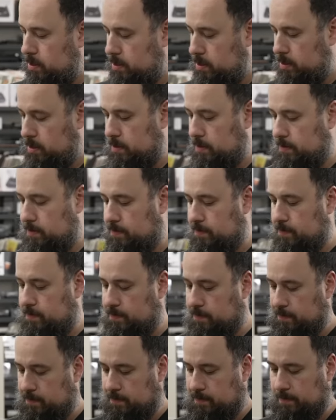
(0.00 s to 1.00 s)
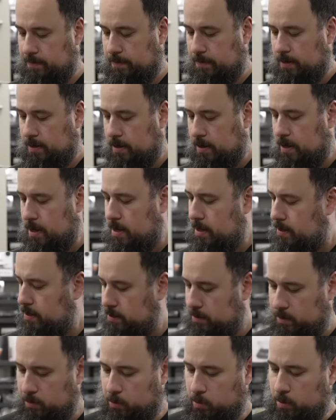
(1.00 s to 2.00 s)
in the.
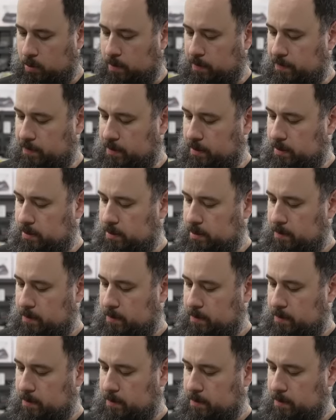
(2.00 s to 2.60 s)
This is worded funny.